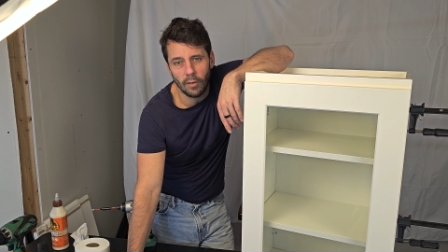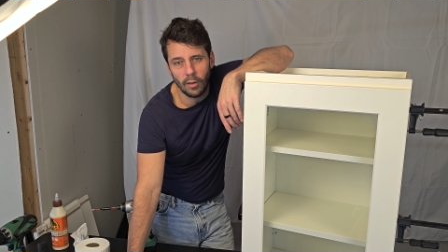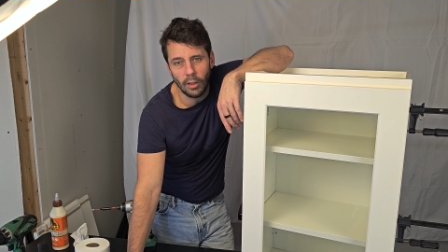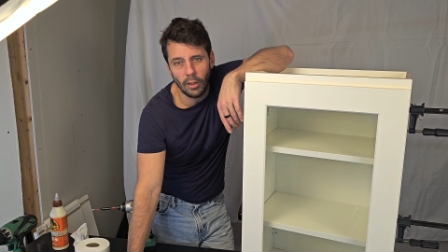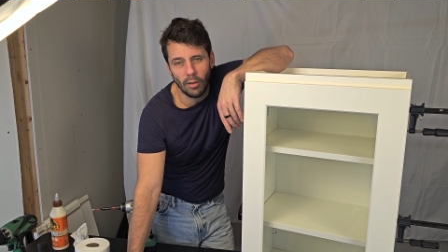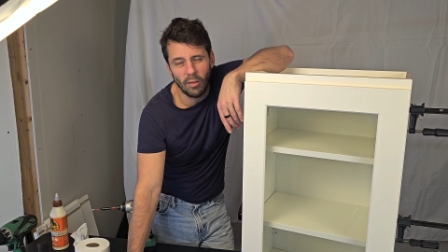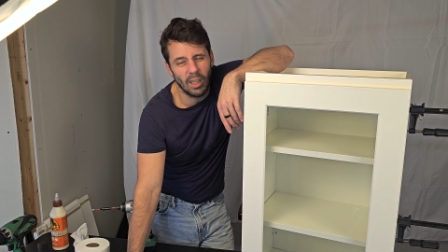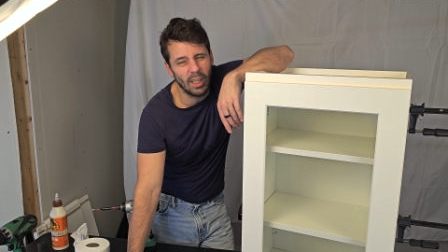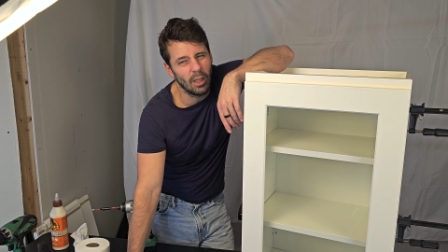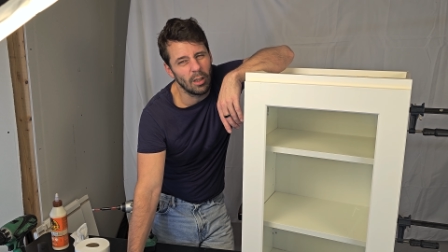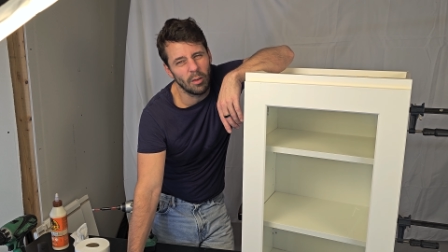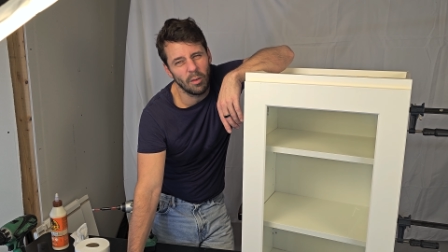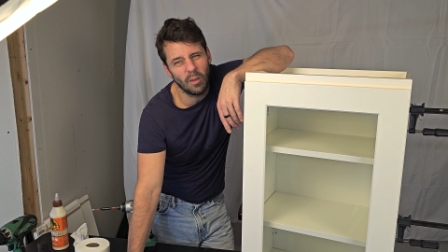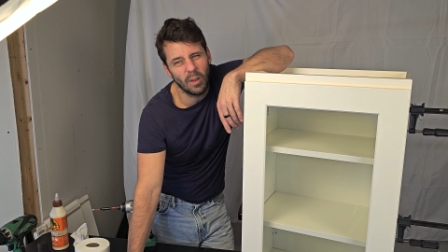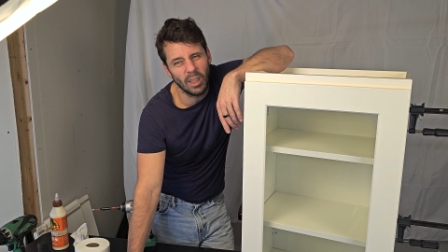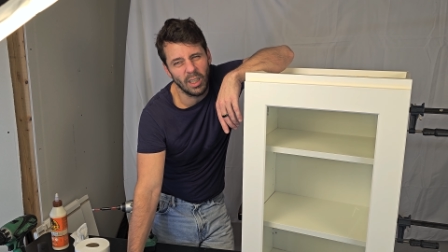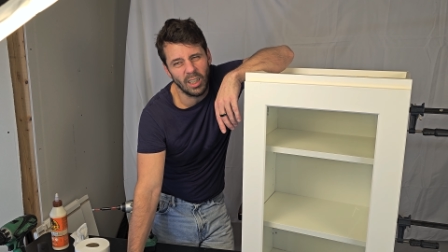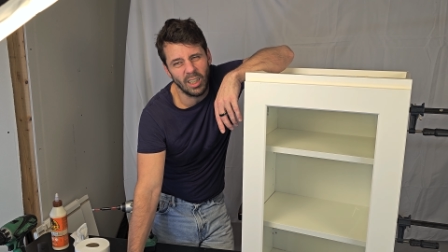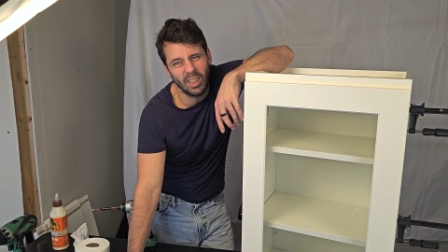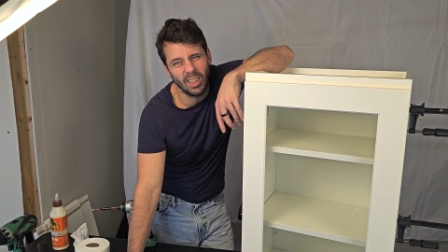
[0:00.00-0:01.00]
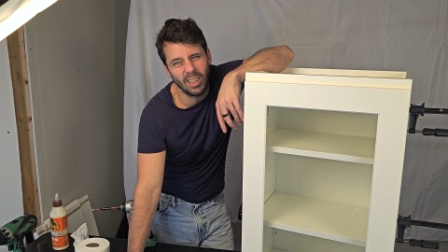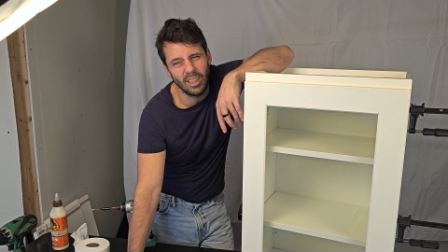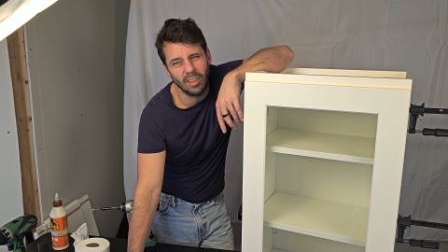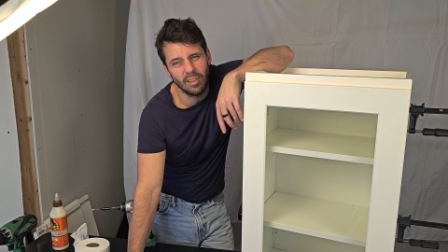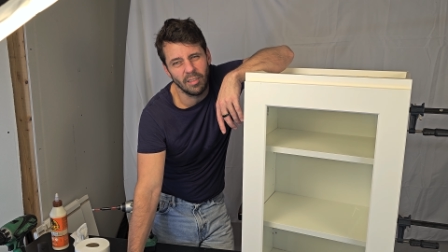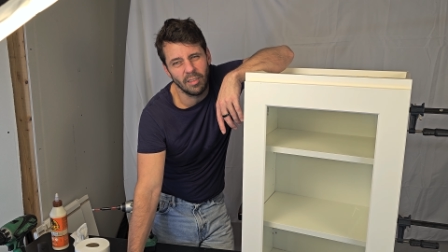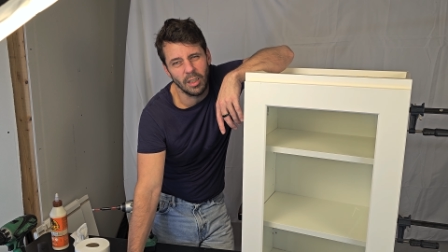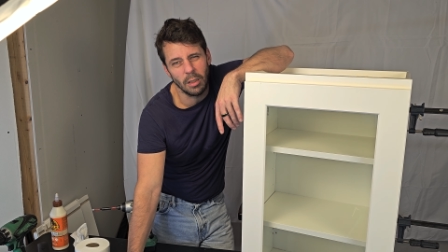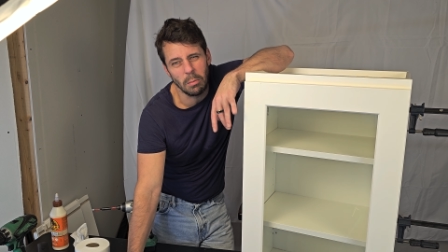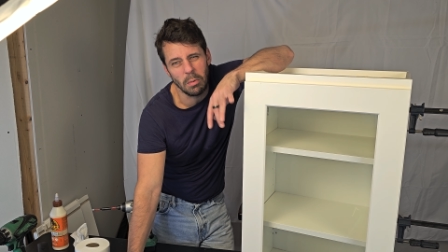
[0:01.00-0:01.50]
You know, I don't think you need to
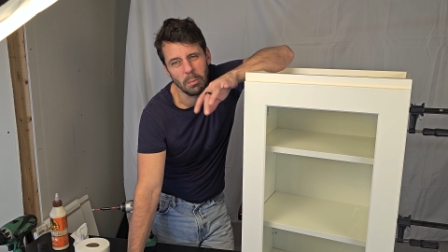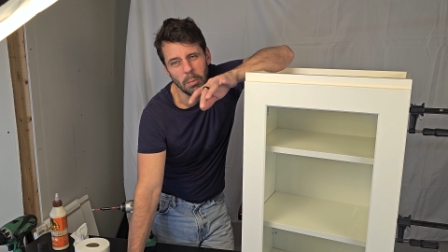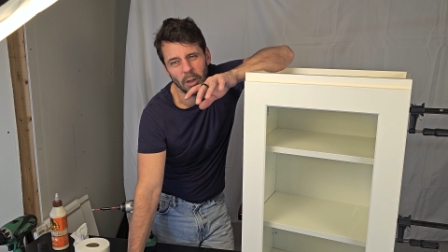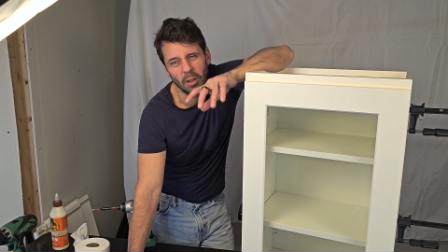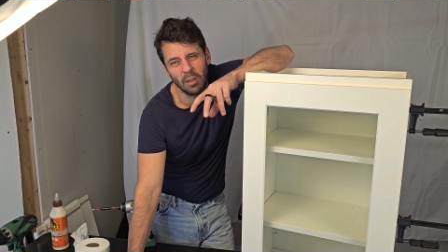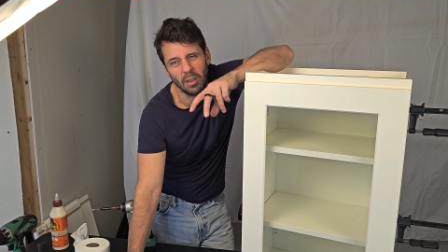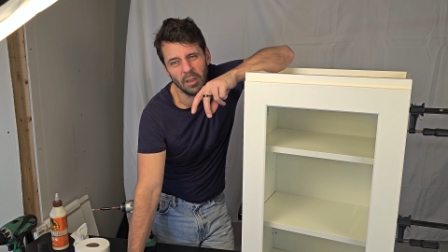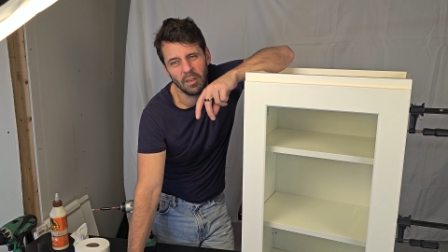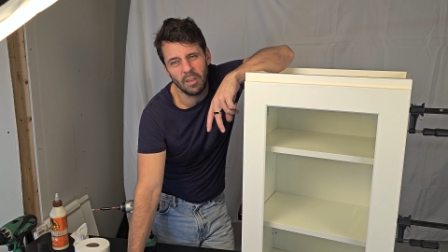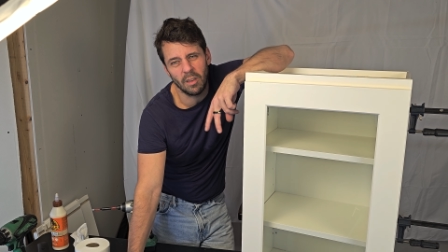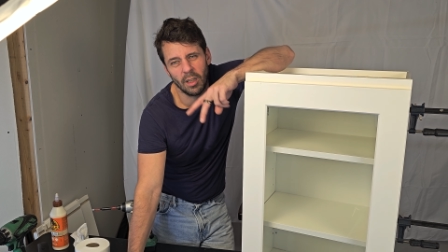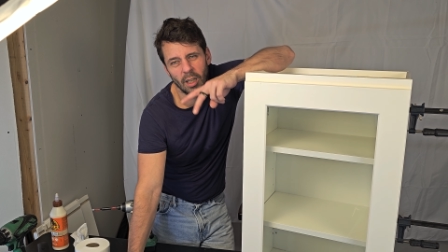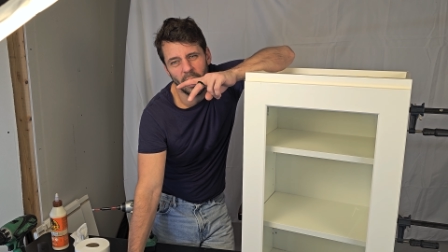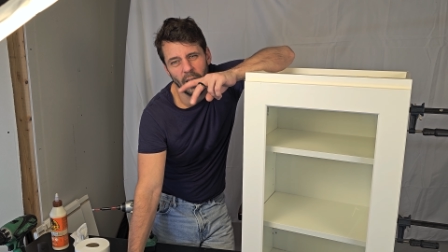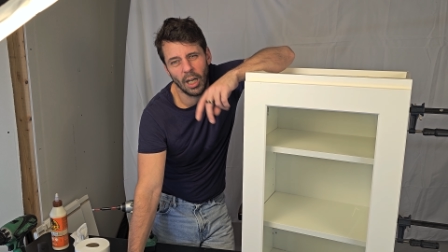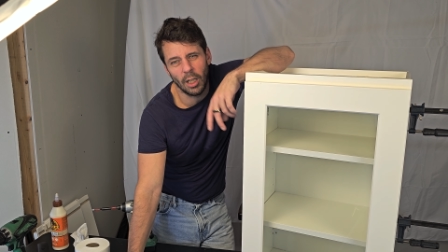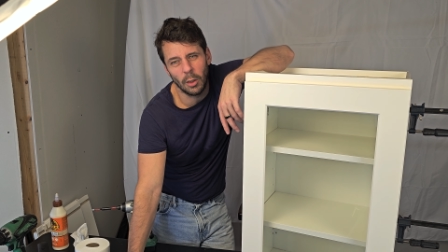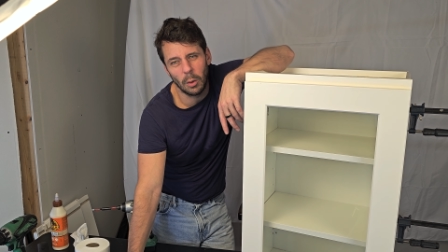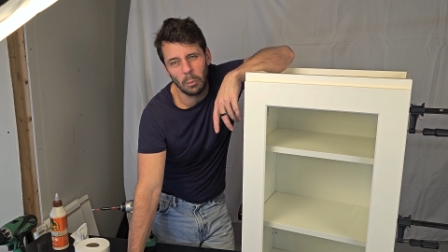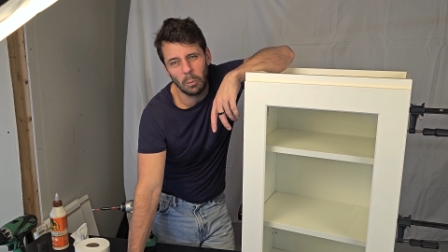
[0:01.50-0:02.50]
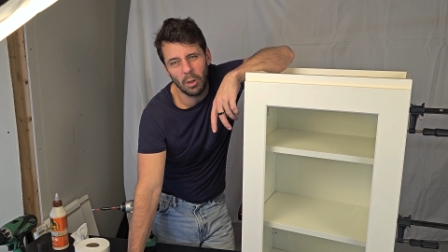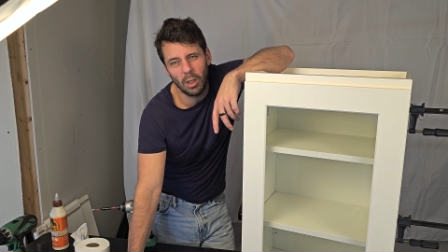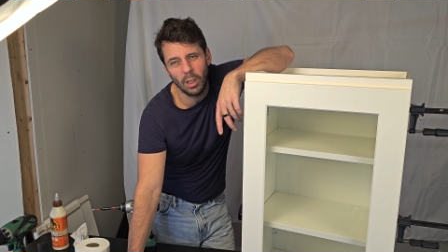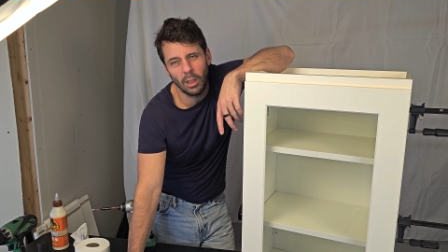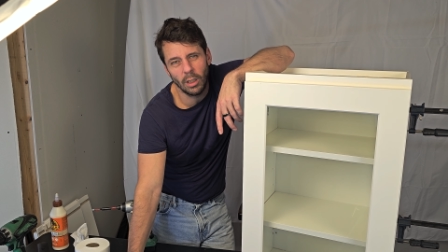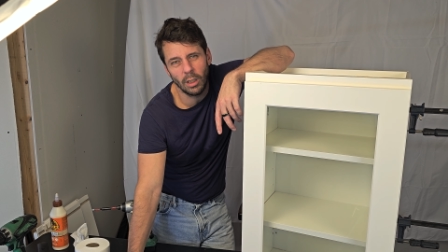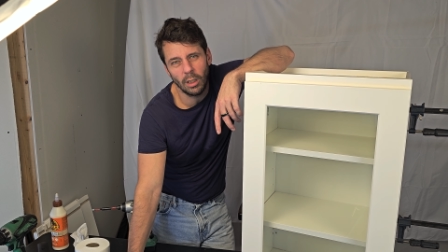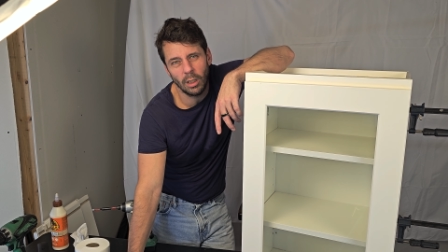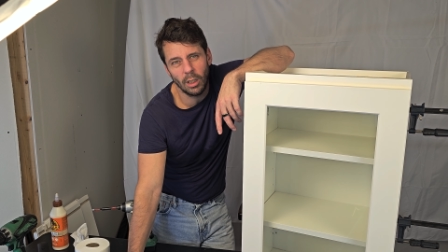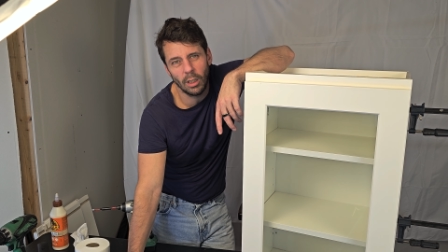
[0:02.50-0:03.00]
see me build the other
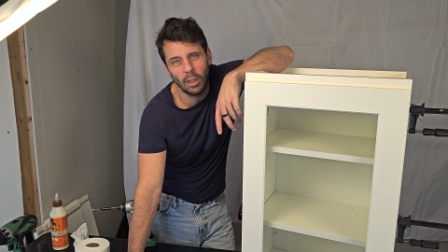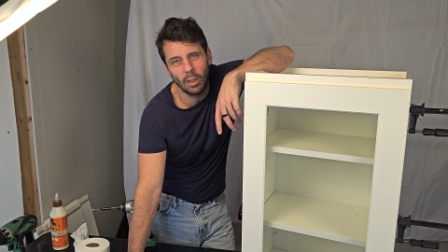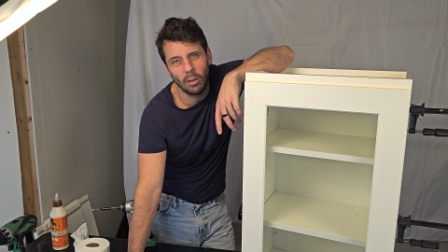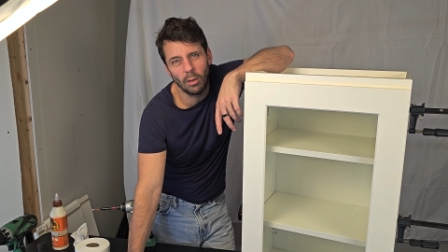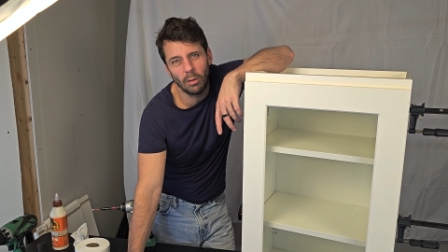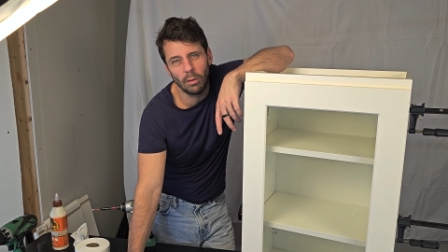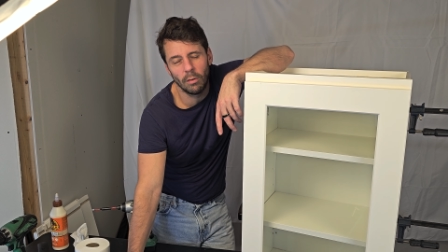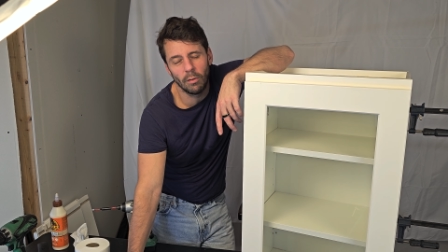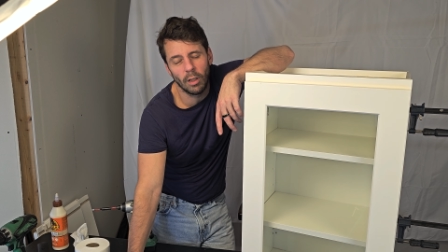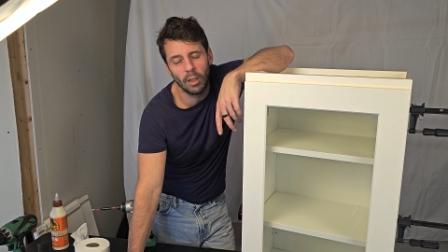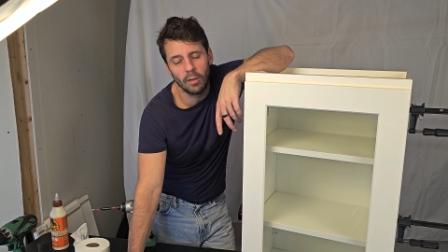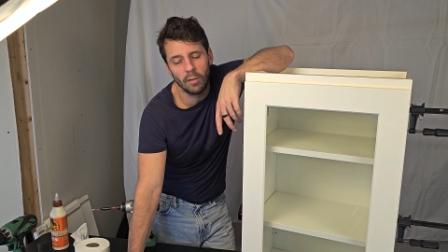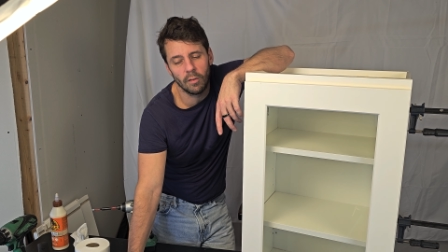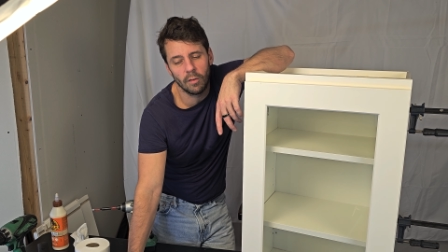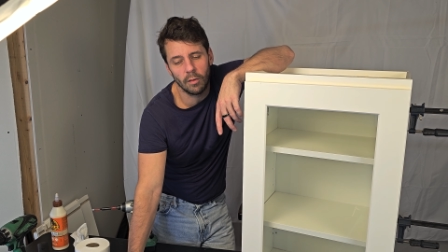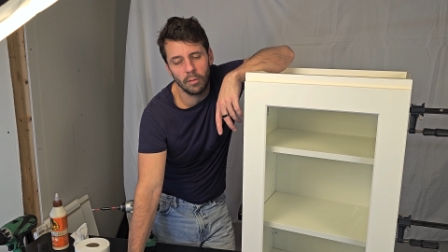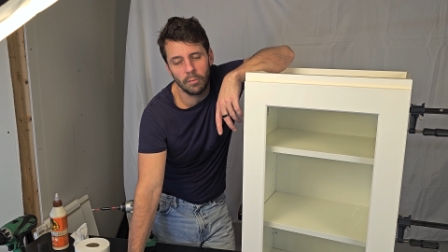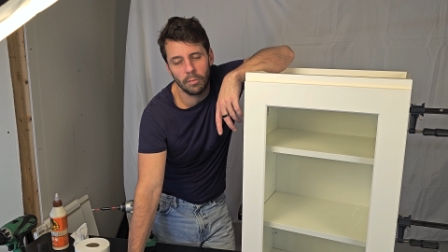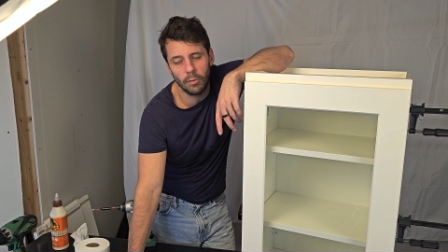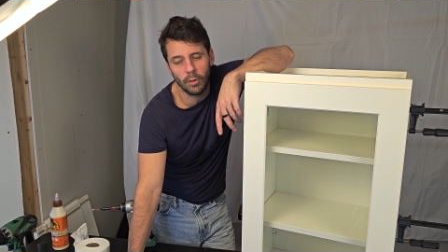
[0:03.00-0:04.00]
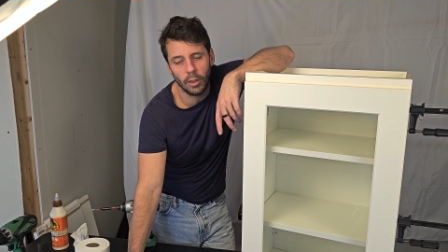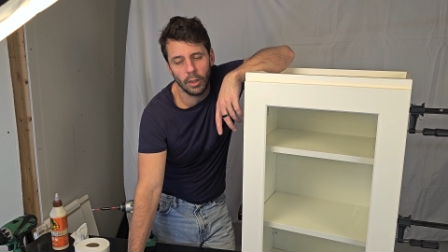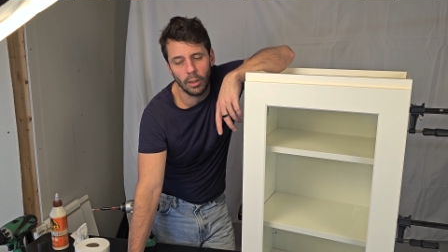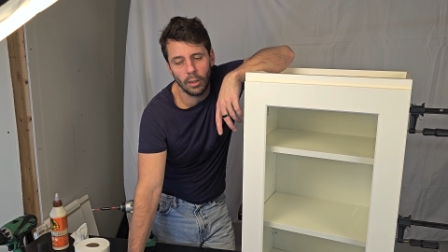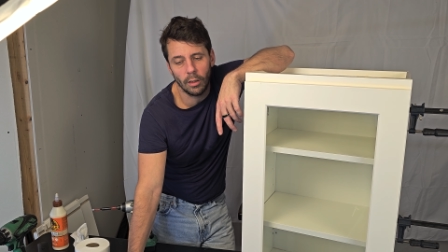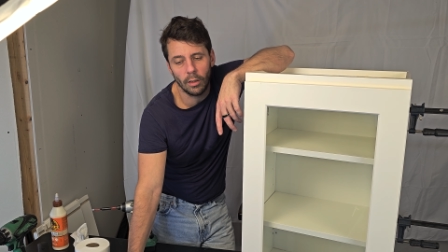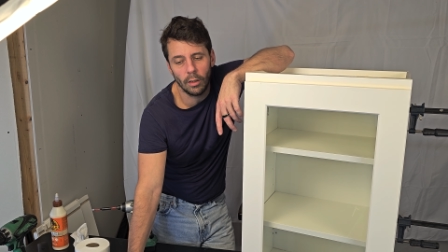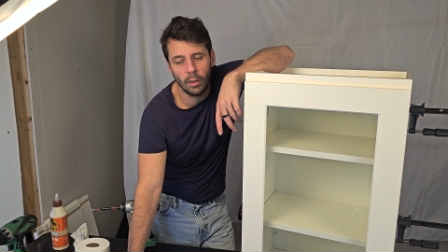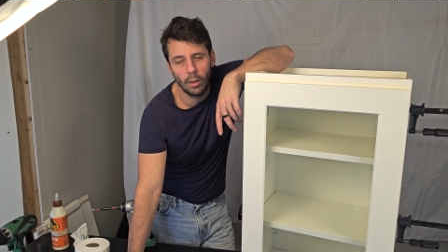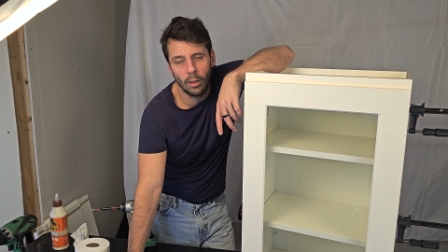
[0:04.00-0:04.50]
one, you know, unless it freaking